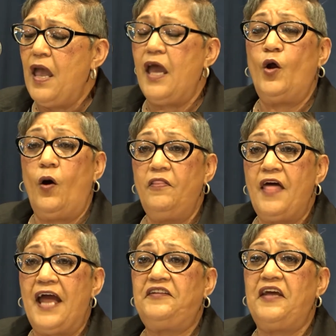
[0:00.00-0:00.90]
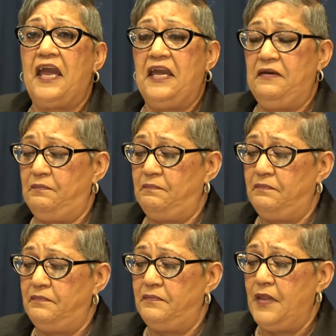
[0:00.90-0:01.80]
And on that day,
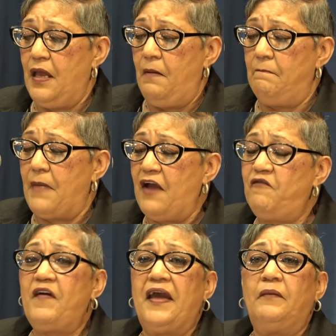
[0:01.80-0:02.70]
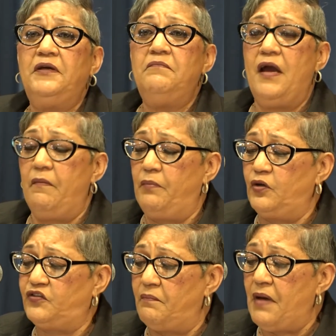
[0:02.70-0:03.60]
my family
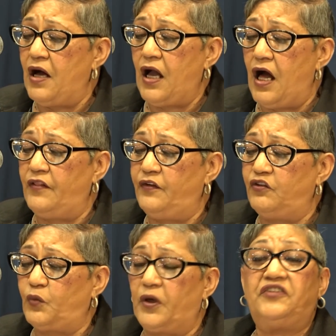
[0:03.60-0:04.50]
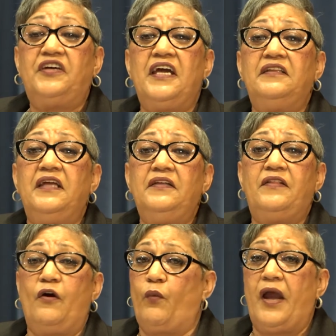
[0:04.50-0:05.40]
members, among others, were attending
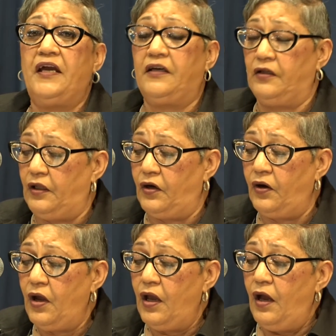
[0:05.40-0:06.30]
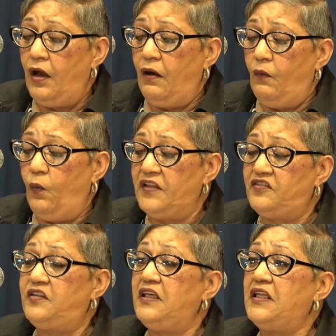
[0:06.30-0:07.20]
their regular
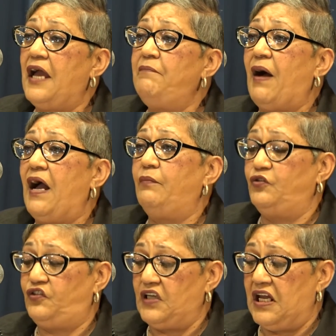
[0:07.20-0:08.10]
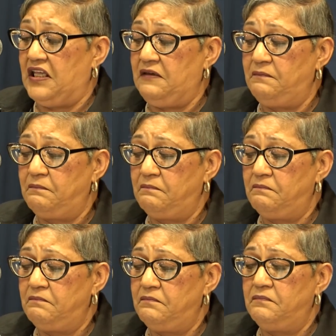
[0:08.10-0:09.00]
Wednesday night Bible study.
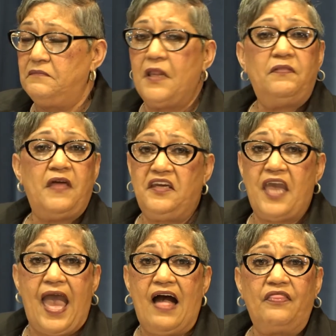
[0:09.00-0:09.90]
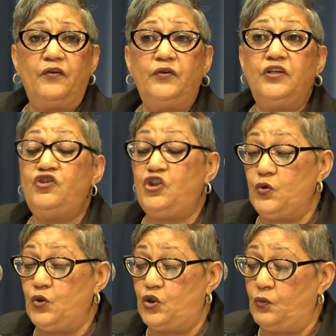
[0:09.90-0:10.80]
They gathered as
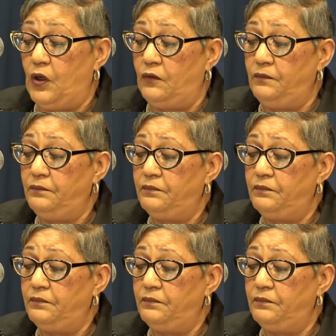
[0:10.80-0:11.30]
usual.